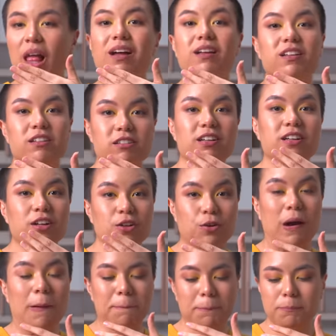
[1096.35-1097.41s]
This is like a
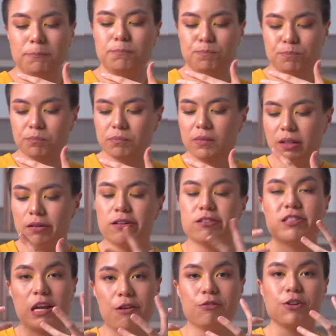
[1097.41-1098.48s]
crepe, like a
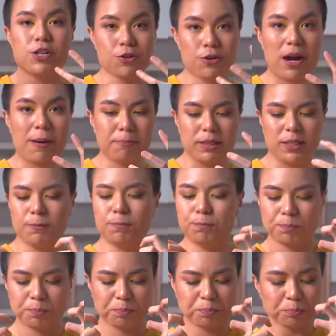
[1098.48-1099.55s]
savory crepe, but a
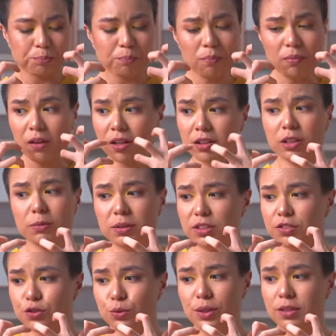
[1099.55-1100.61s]
little bit of
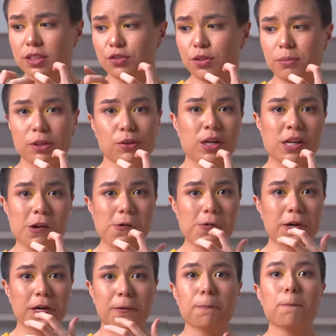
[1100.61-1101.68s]
sweetness from the Greek
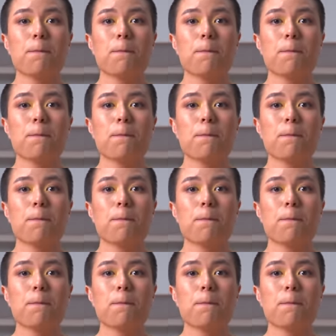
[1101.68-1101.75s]
yogurt.